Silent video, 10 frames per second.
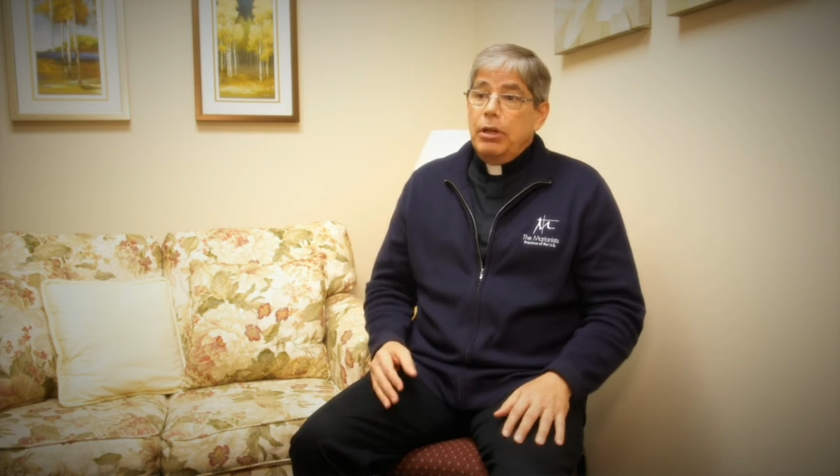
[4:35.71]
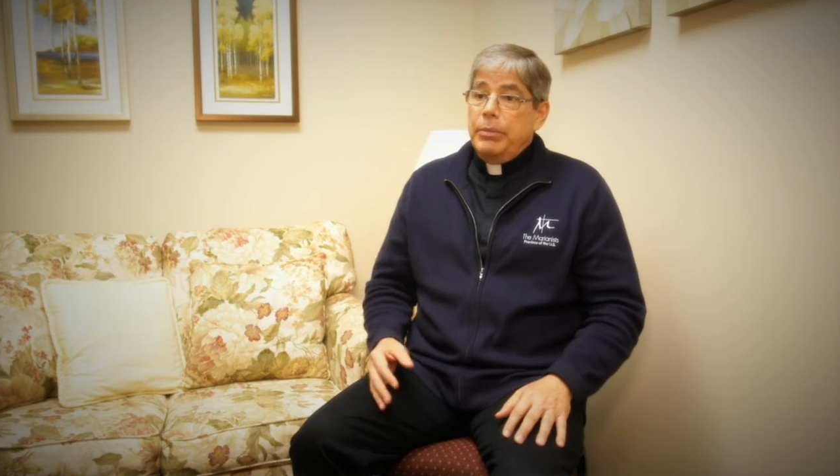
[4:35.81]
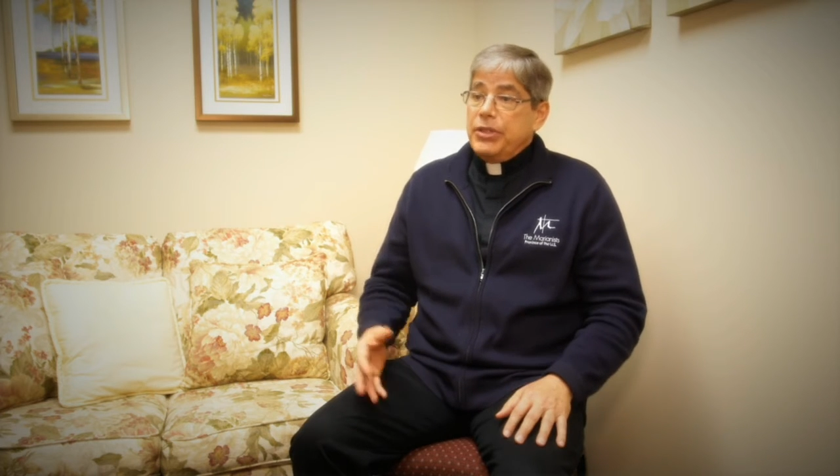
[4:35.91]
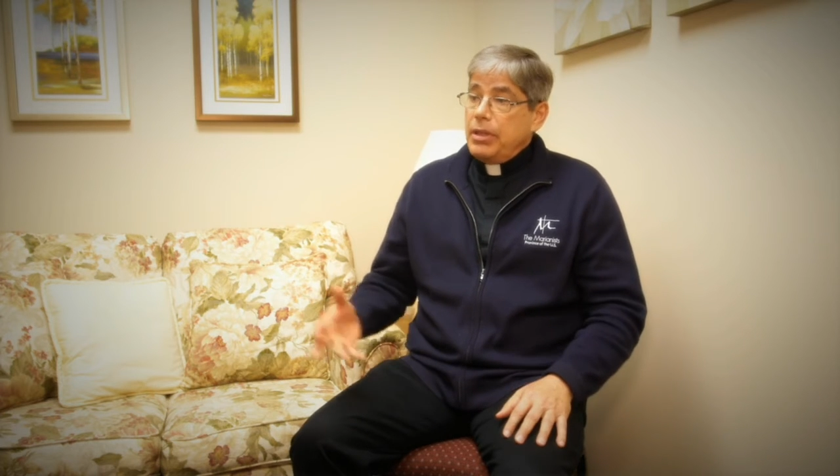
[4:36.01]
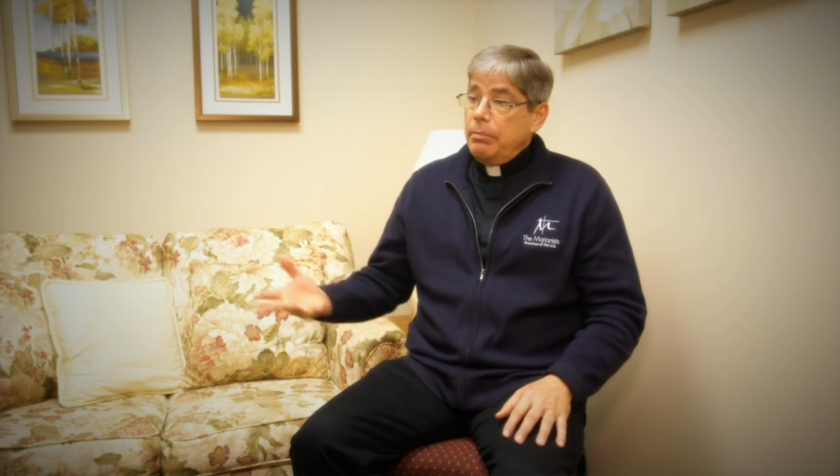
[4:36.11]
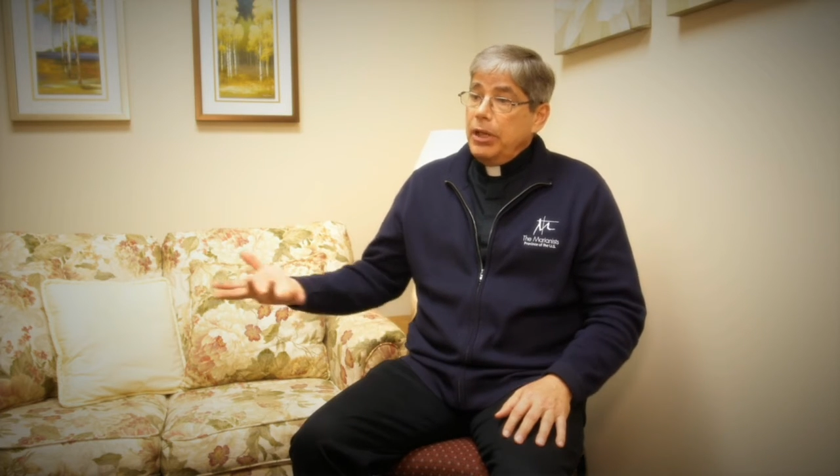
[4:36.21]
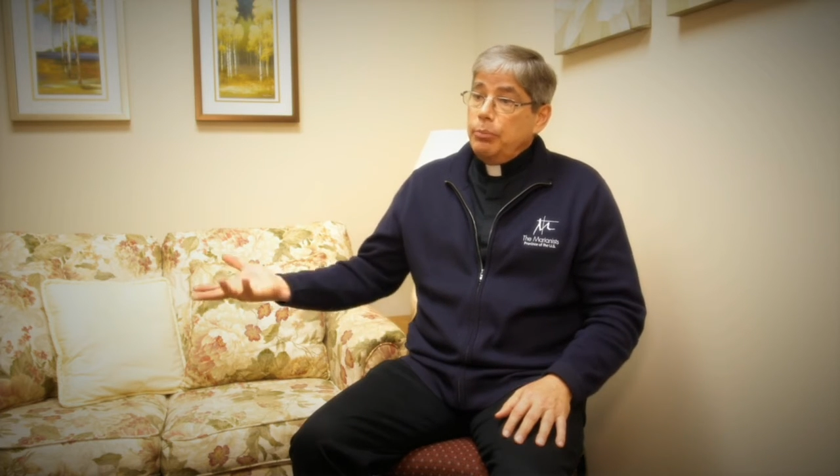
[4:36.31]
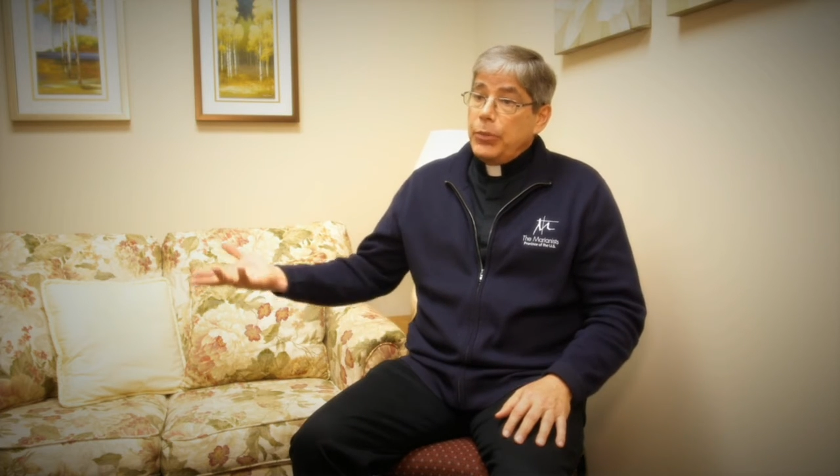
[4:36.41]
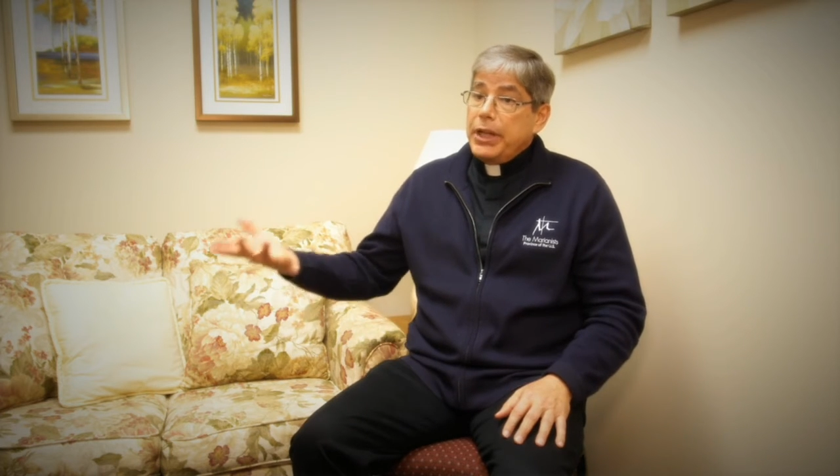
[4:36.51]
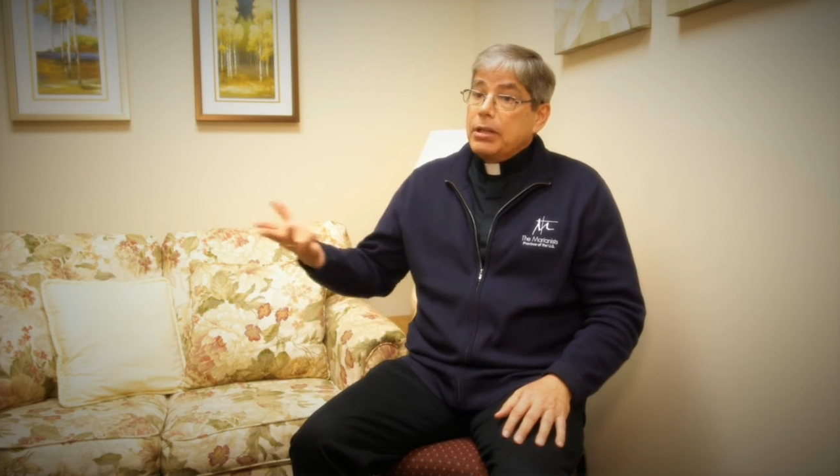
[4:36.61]
but someone
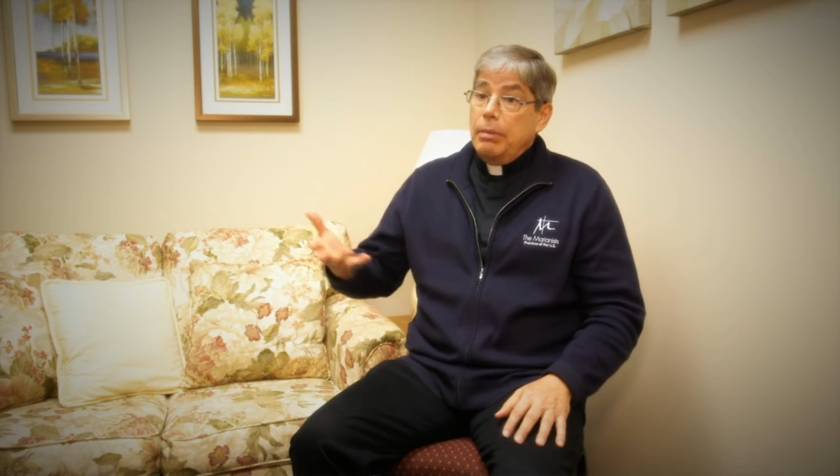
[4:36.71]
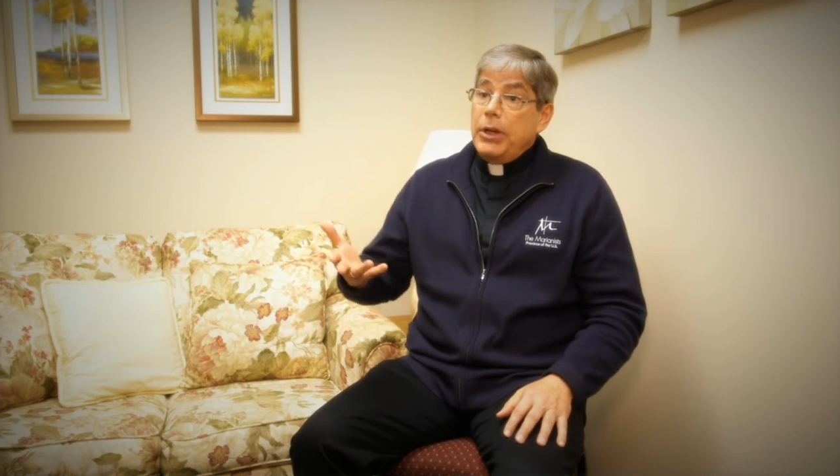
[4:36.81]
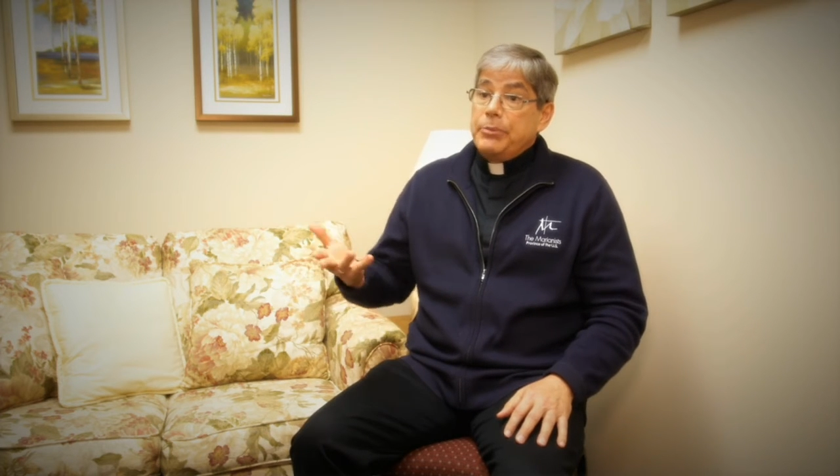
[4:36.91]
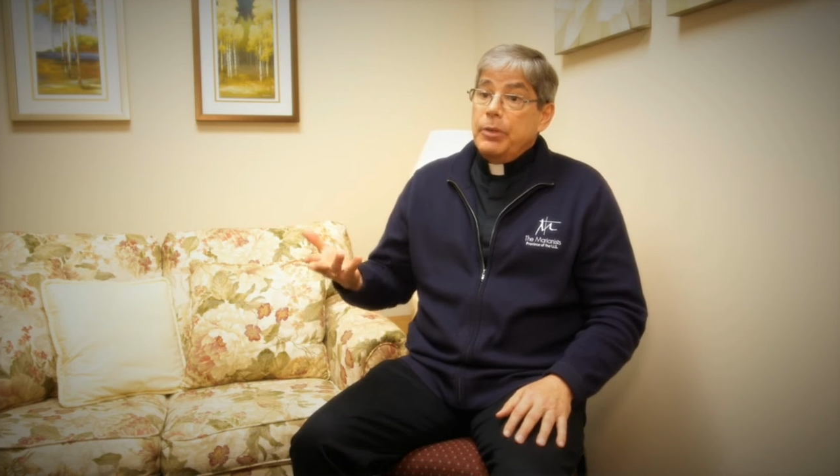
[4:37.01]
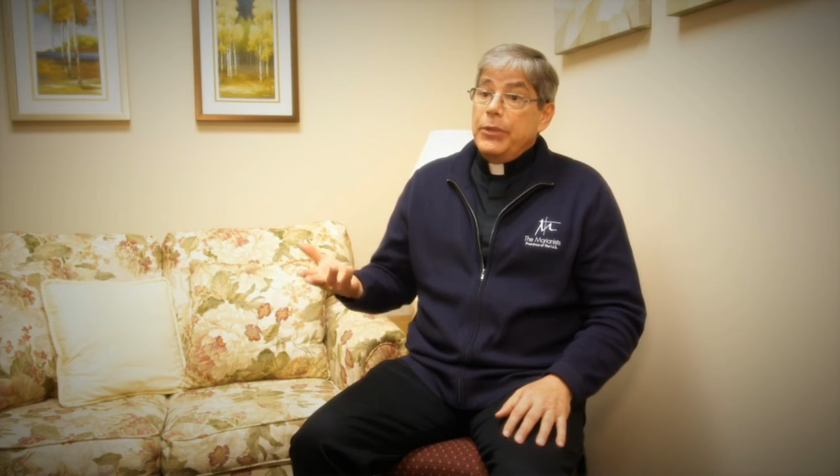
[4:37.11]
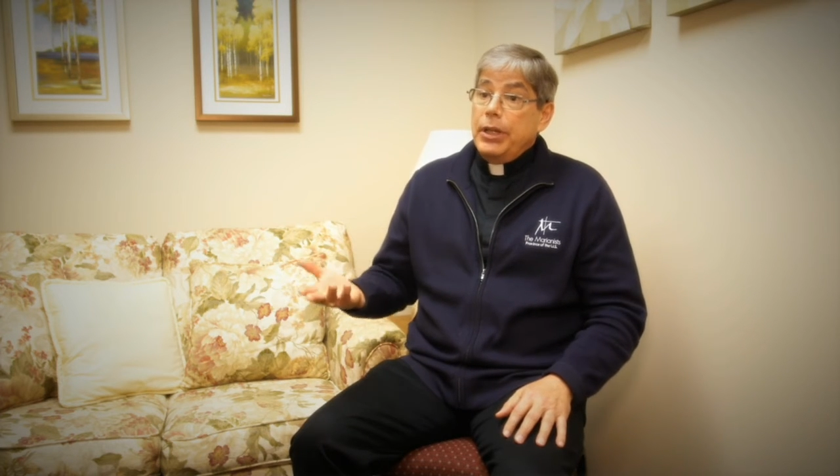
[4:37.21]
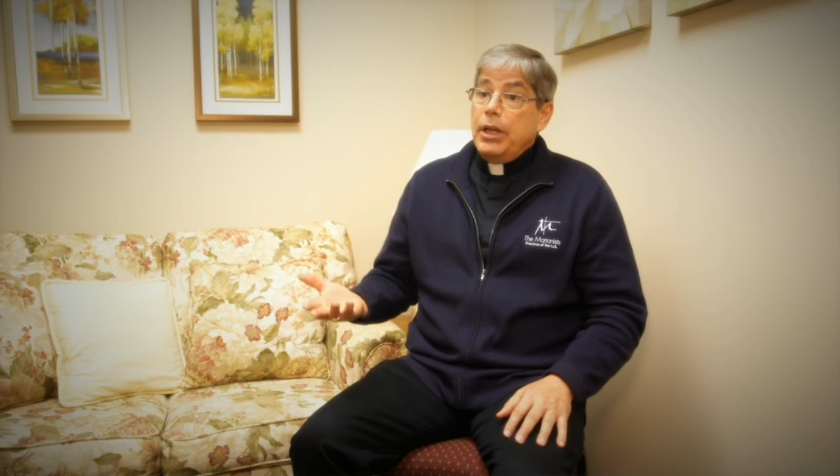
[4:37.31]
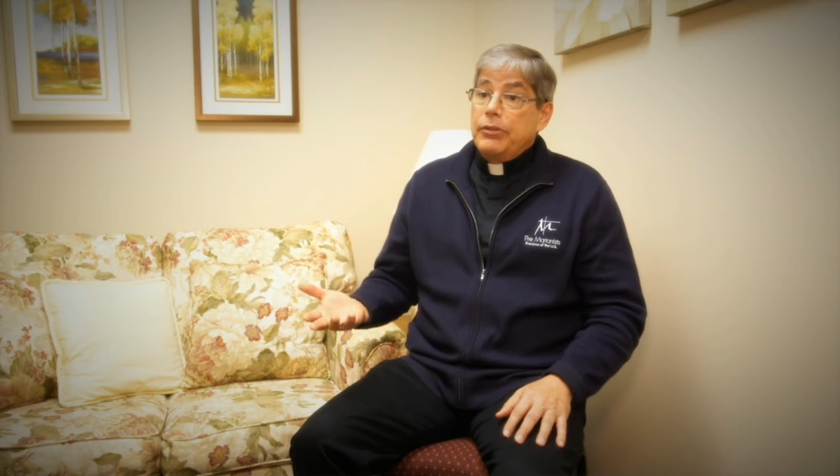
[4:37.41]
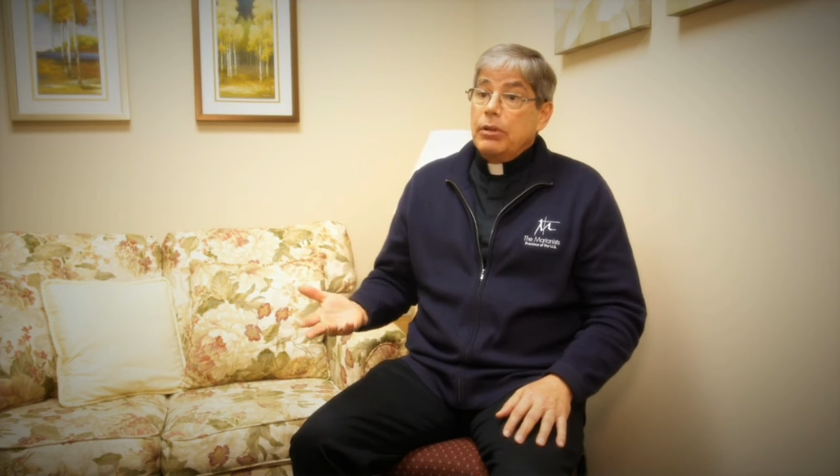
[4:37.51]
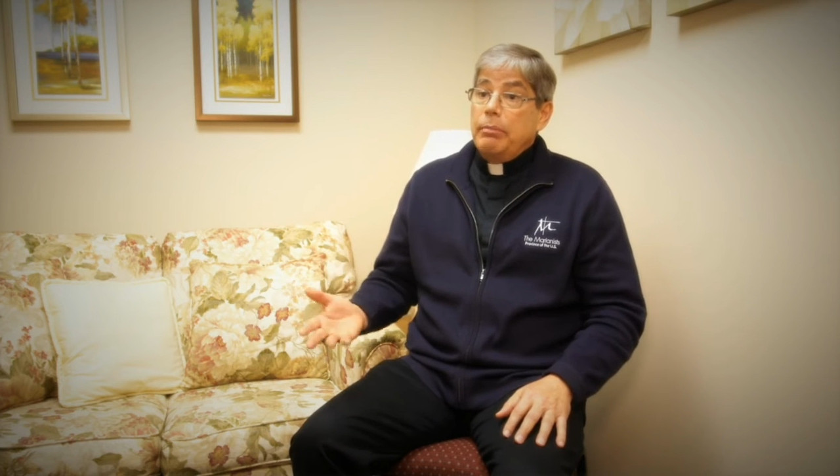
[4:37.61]
might come up to me
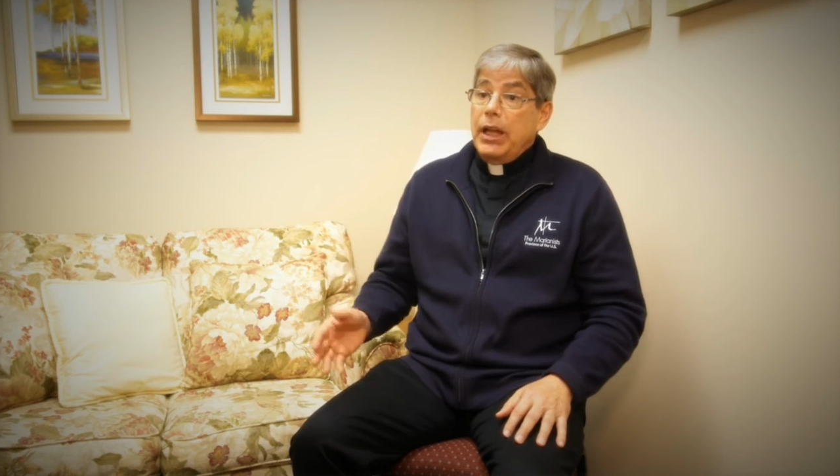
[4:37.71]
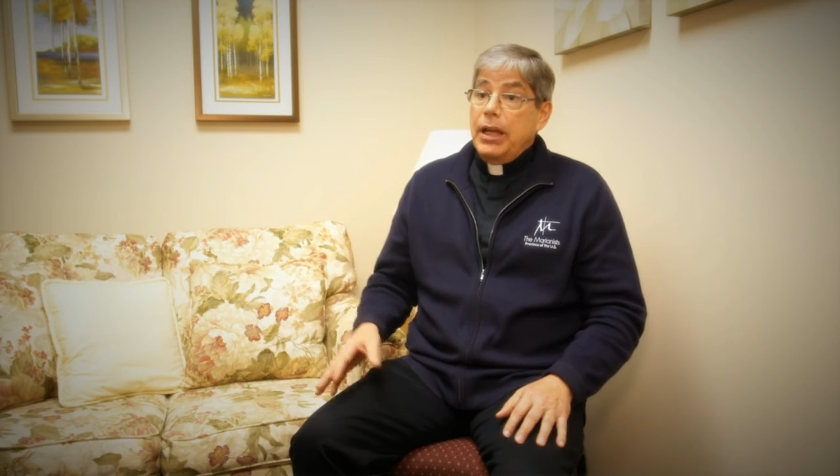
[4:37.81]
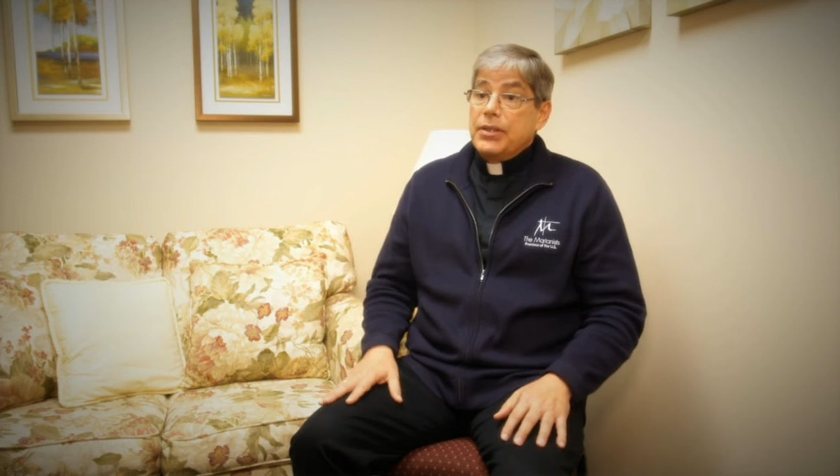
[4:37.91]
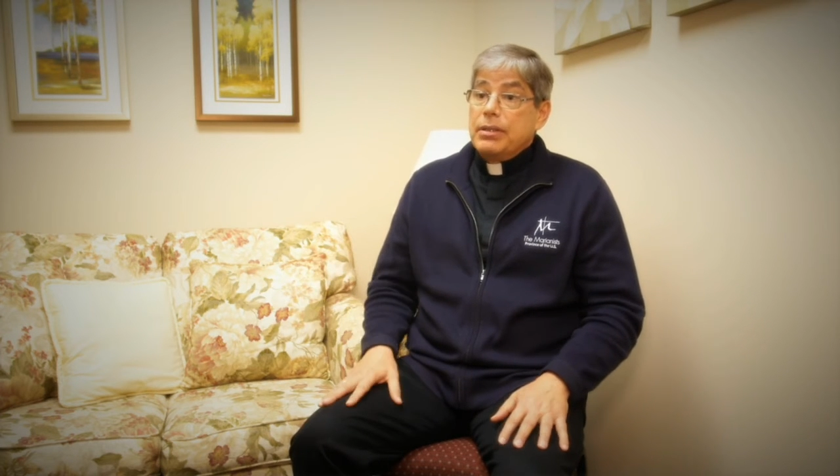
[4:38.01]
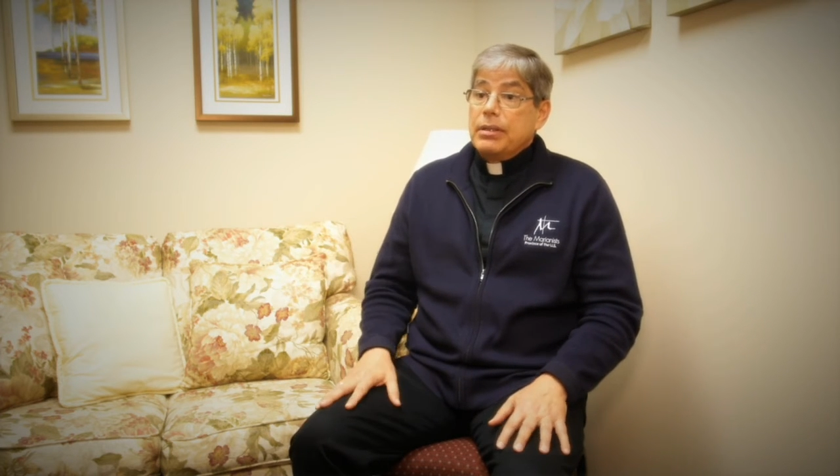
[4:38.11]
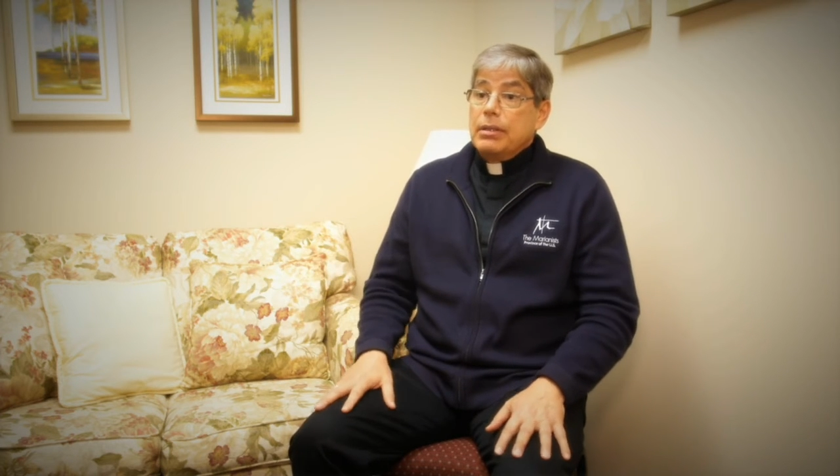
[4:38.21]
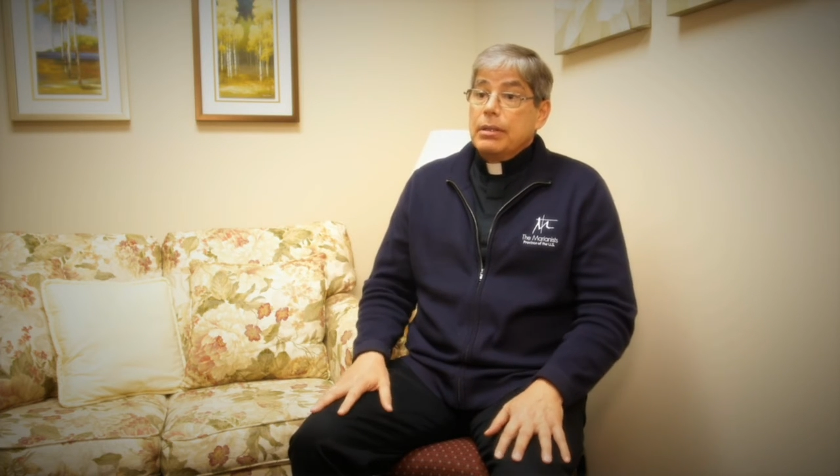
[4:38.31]
after a mass